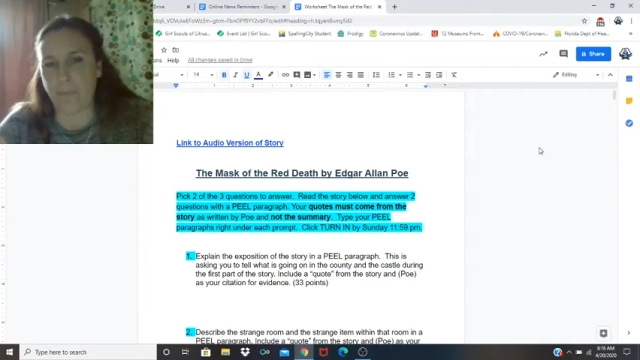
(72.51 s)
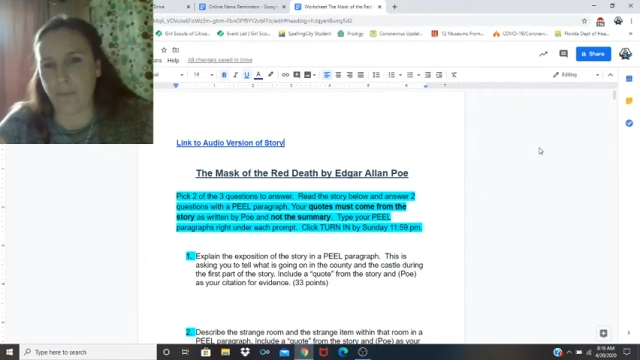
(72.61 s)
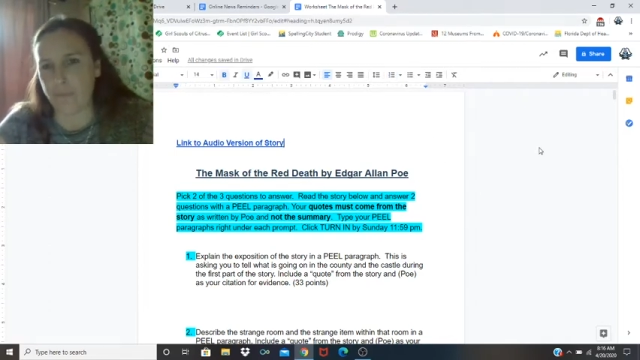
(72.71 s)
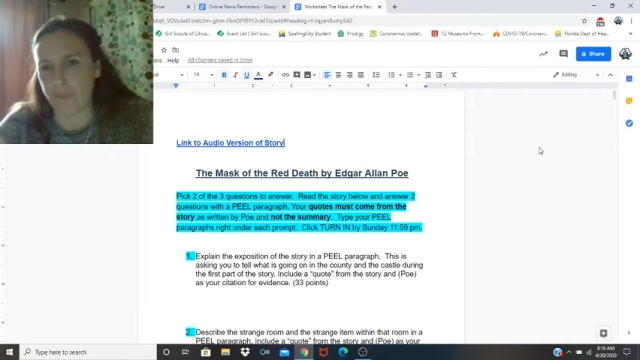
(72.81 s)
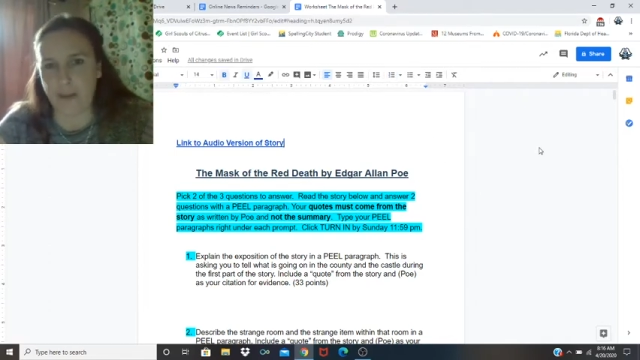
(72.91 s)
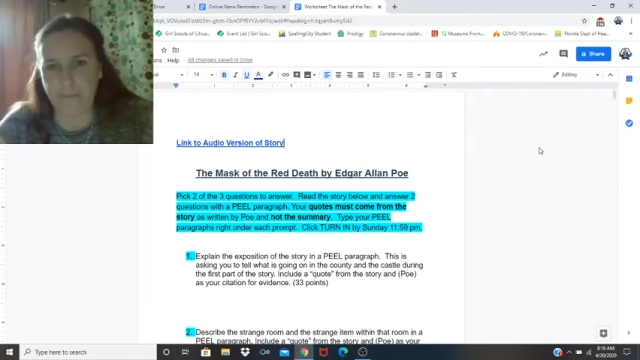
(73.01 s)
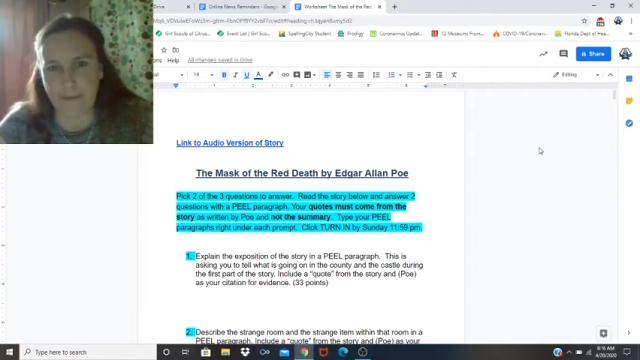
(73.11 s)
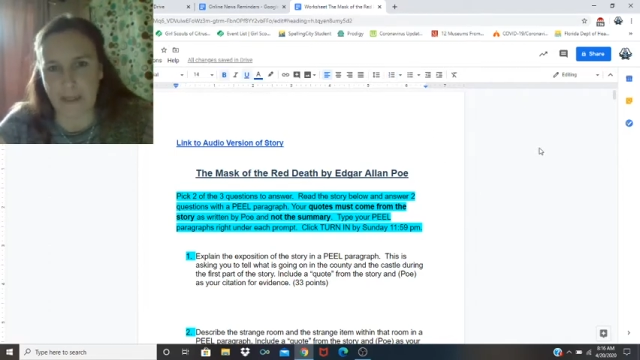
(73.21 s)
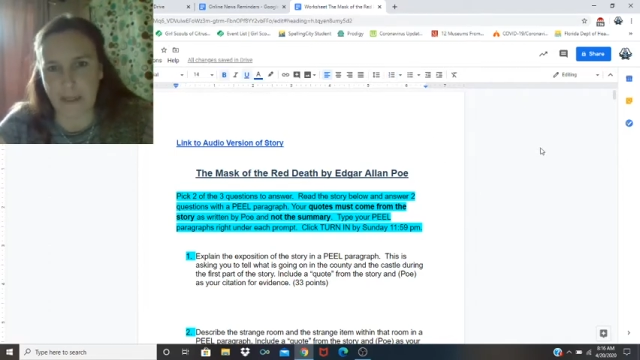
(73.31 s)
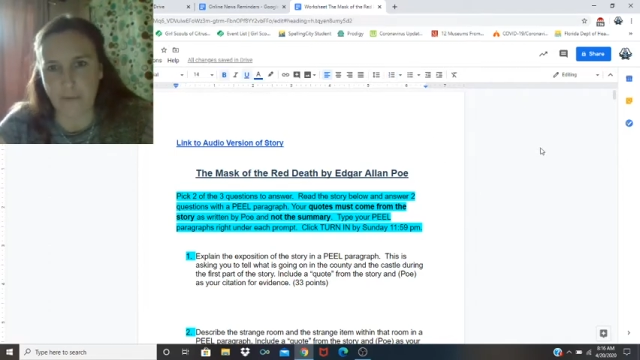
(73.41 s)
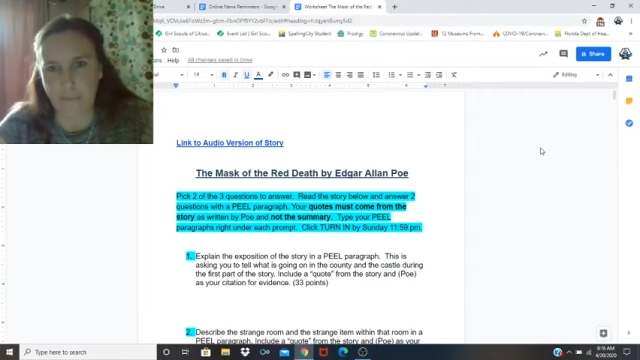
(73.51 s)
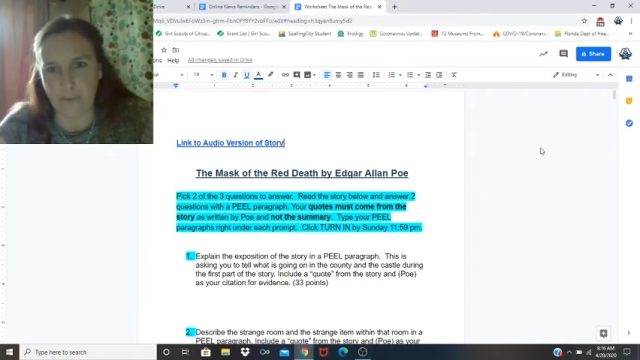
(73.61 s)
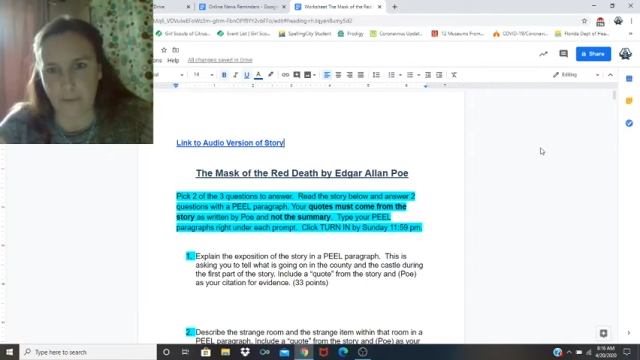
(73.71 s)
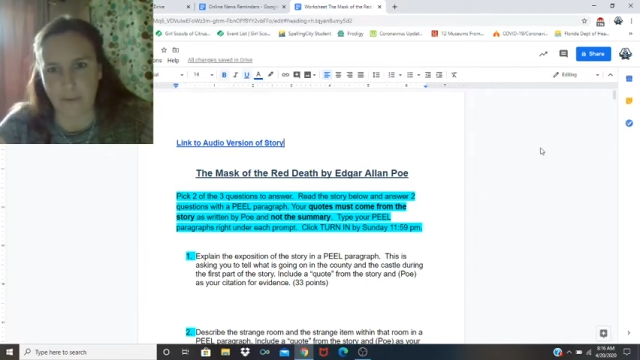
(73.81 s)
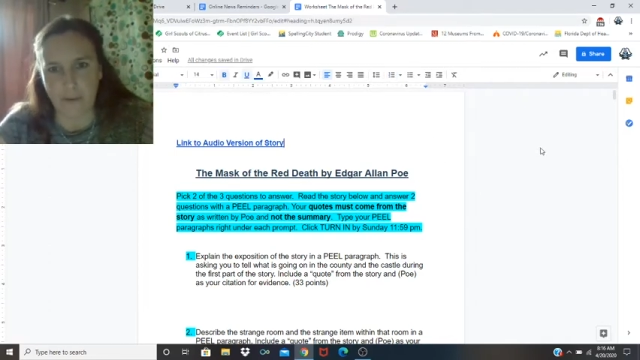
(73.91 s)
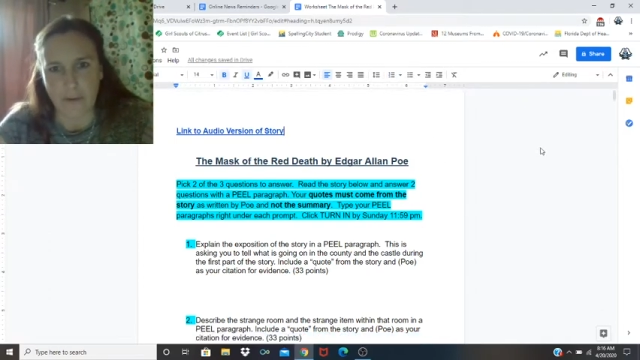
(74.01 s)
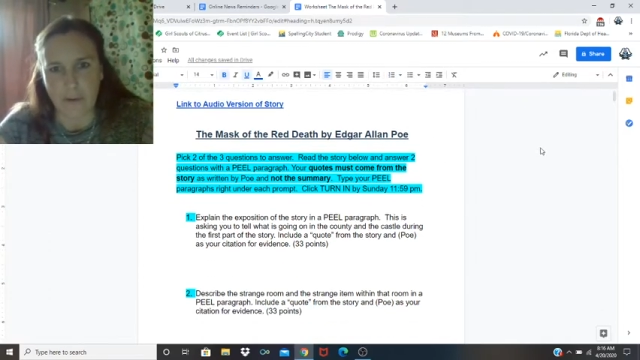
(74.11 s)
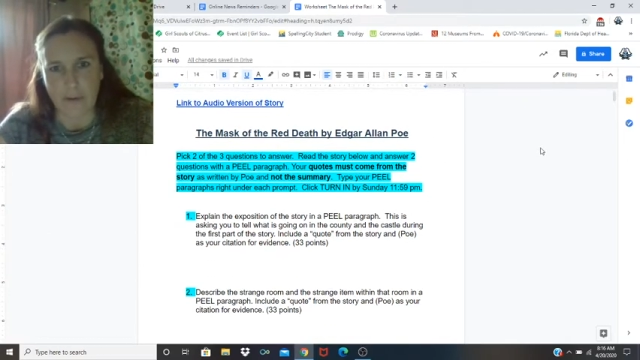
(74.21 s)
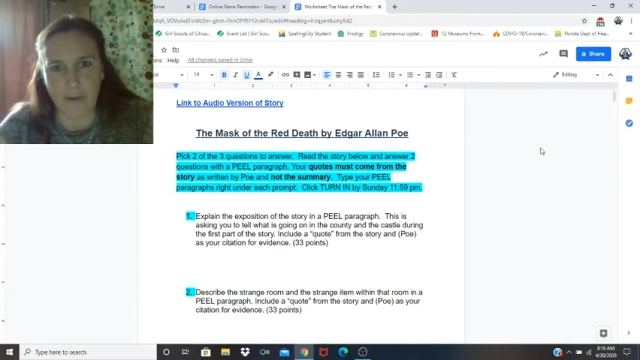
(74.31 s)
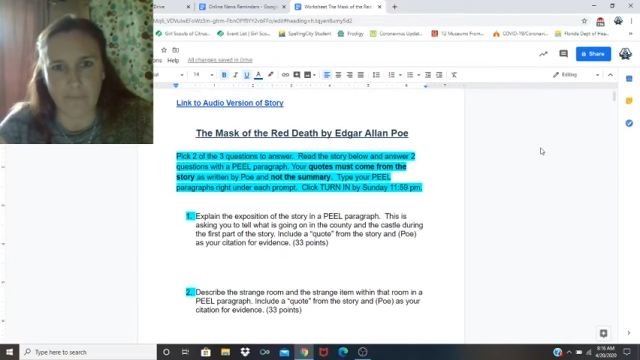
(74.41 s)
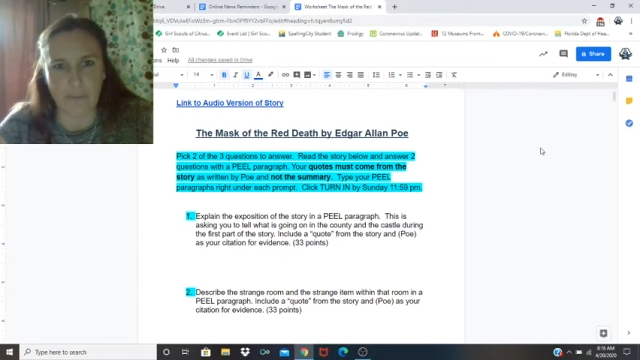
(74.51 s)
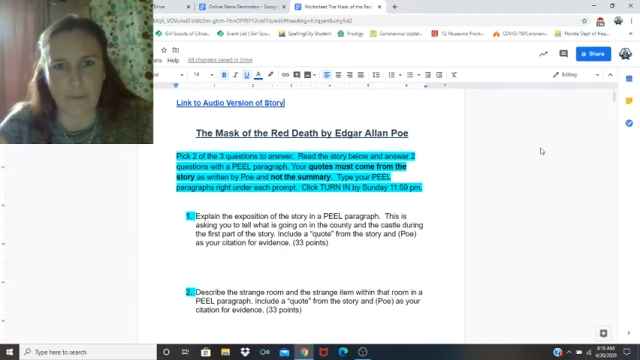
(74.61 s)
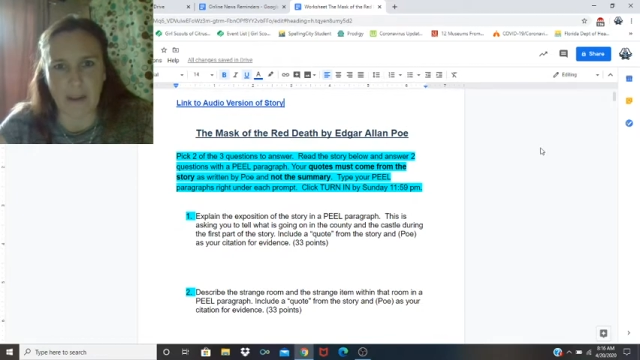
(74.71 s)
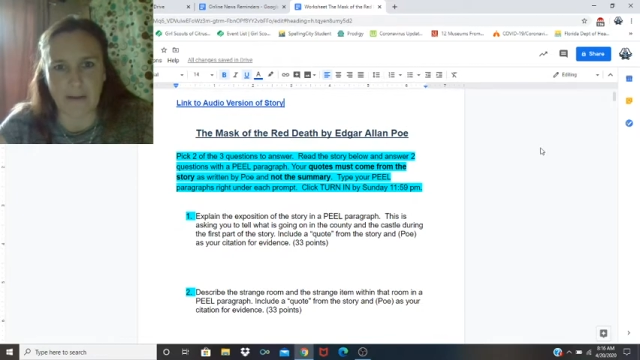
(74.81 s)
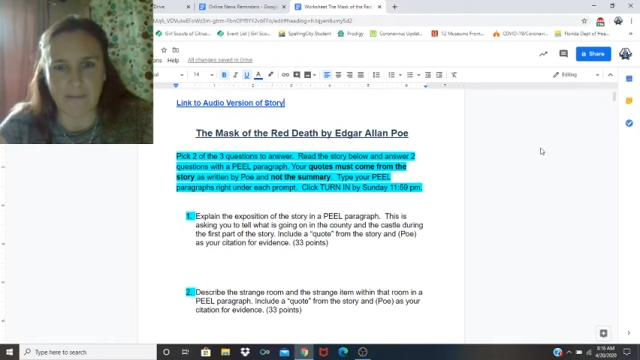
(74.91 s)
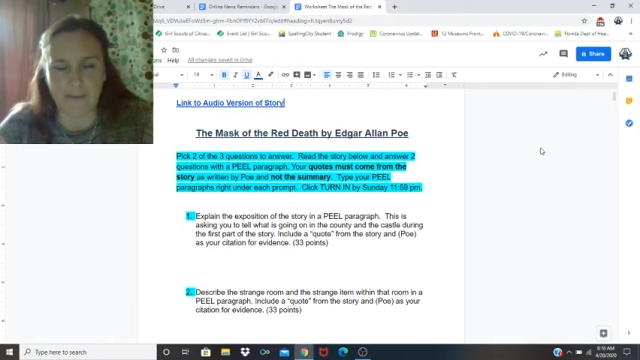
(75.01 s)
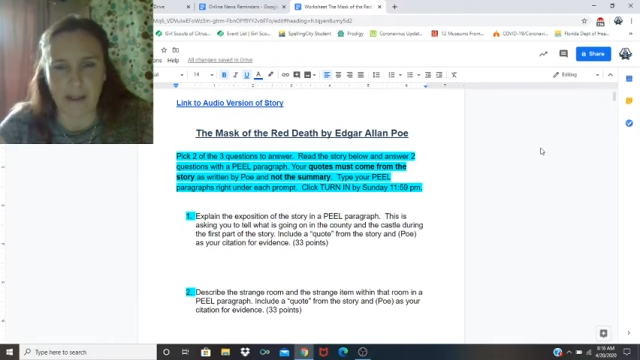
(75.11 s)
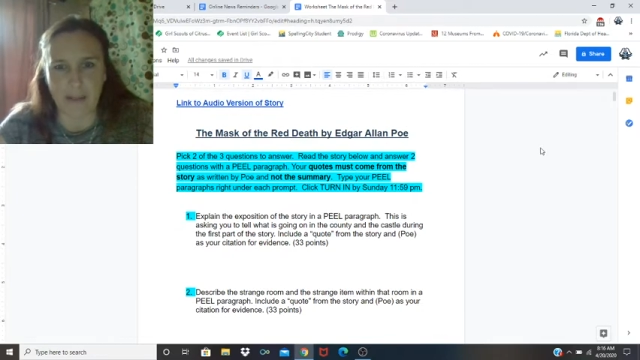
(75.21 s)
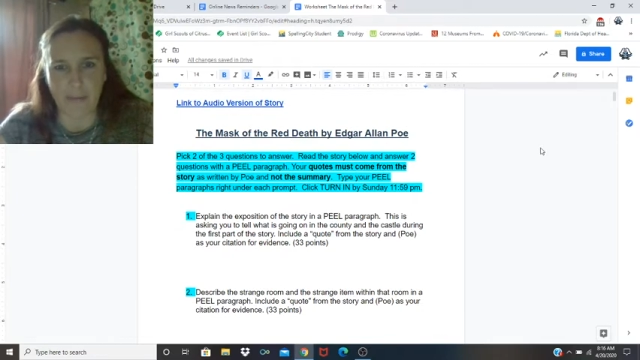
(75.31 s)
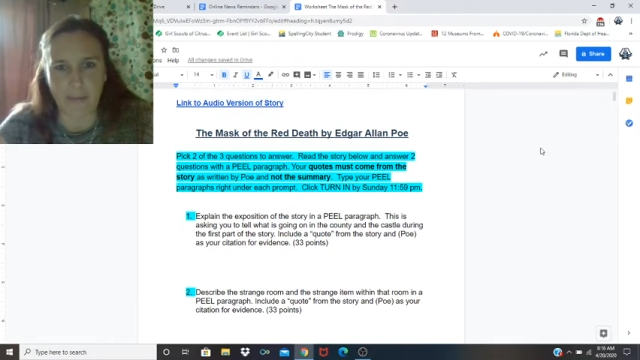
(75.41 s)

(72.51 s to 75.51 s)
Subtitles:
personification of the Red Death